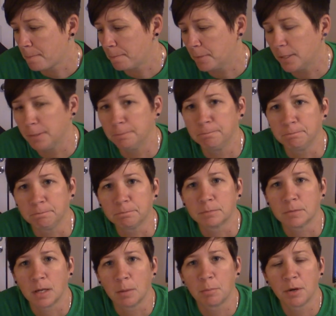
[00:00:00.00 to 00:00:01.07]
But
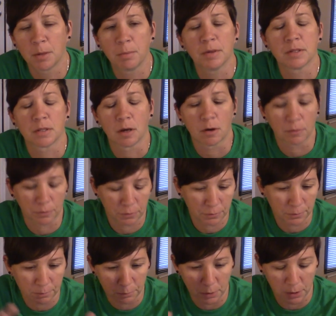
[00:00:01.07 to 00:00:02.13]
I'm pretty pissed off.
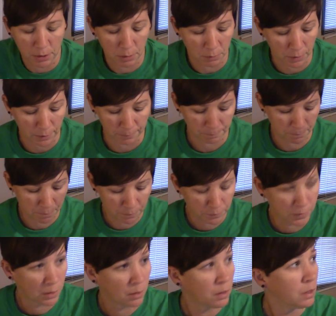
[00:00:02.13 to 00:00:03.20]
But anyway,
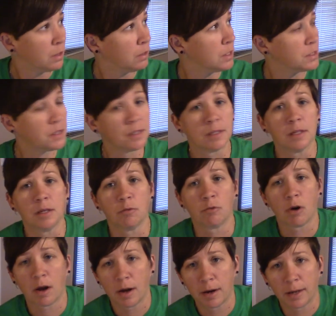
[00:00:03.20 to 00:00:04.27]
this is the
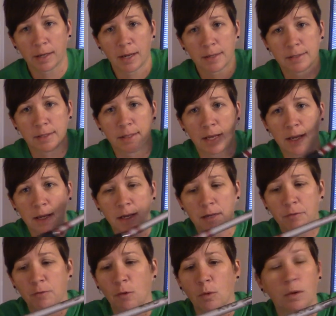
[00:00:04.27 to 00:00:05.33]
rod I got today
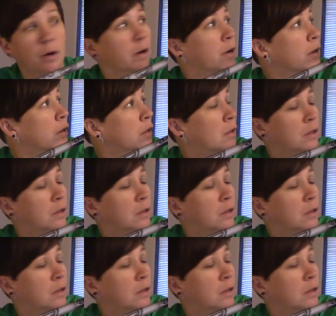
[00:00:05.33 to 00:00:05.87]
for